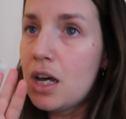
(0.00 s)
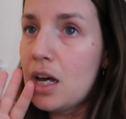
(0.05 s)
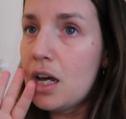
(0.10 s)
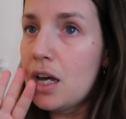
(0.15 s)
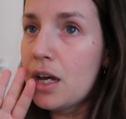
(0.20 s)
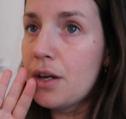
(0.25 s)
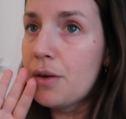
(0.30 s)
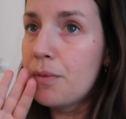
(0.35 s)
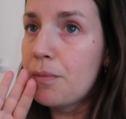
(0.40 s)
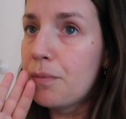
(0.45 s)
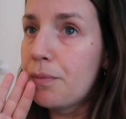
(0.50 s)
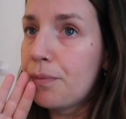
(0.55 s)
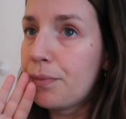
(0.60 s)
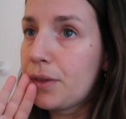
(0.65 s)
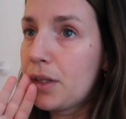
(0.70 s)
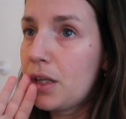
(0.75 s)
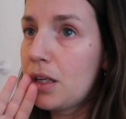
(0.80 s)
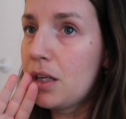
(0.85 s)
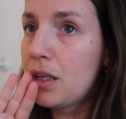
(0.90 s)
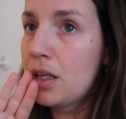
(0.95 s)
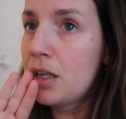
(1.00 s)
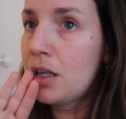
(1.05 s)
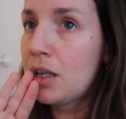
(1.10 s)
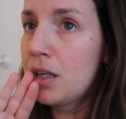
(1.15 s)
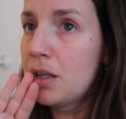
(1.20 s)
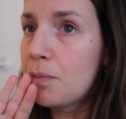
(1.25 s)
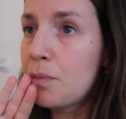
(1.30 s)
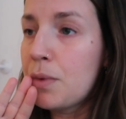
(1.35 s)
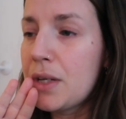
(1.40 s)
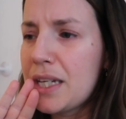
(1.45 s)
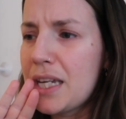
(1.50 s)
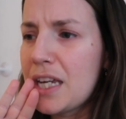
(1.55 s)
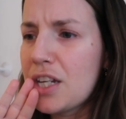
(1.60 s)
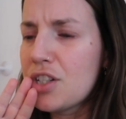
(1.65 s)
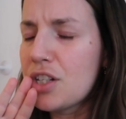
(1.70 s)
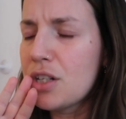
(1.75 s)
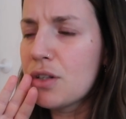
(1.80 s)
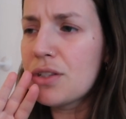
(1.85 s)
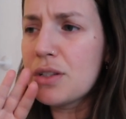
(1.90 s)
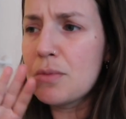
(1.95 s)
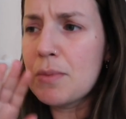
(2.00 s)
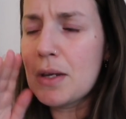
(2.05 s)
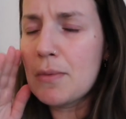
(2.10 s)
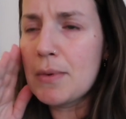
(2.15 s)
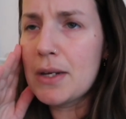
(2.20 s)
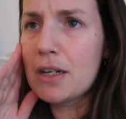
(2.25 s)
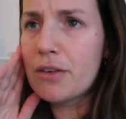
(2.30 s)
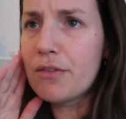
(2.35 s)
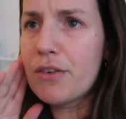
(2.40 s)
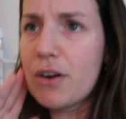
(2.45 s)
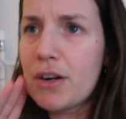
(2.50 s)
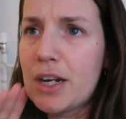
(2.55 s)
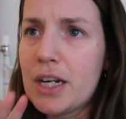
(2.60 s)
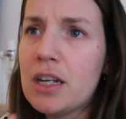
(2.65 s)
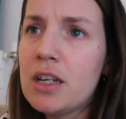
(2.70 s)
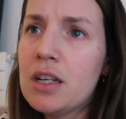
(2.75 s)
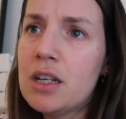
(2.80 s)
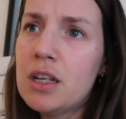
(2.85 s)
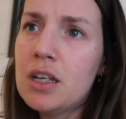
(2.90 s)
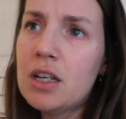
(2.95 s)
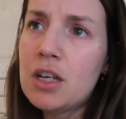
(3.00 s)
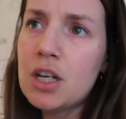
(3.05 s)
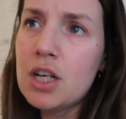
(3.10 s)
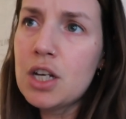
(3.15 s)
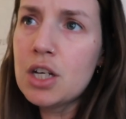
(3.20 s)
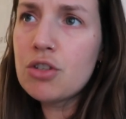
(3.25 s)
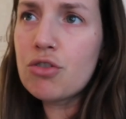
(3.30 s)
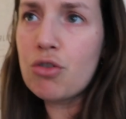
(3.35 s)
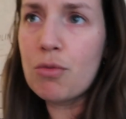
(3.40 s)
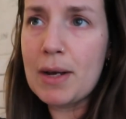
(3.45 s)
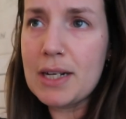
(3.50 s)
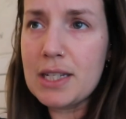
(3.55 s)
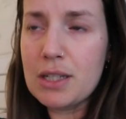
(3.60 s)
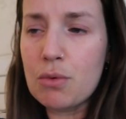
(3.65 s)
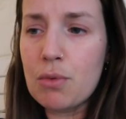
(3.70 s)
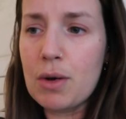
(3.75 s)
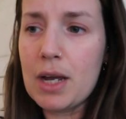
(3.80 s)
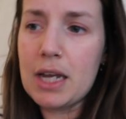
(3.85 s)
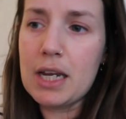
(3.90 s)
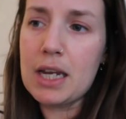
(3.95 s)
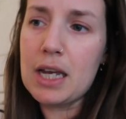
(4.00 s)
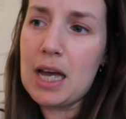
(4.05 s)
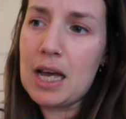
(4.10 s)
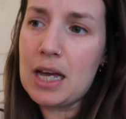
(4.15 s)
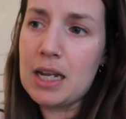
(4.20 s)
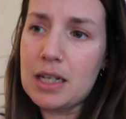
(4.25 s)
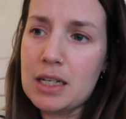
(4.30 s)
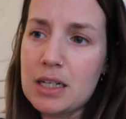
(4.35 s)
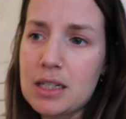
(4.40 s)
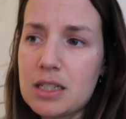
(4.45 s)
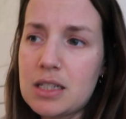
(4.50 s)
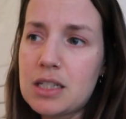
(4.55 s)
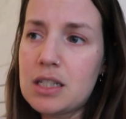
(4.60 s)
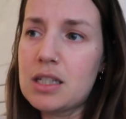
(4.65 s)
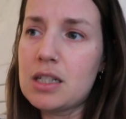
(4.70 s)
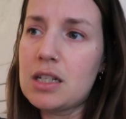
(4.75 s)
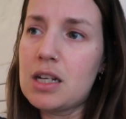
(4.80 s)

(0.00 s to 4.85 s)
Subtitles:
but yeah, she lost a baby in a very traumatic way, and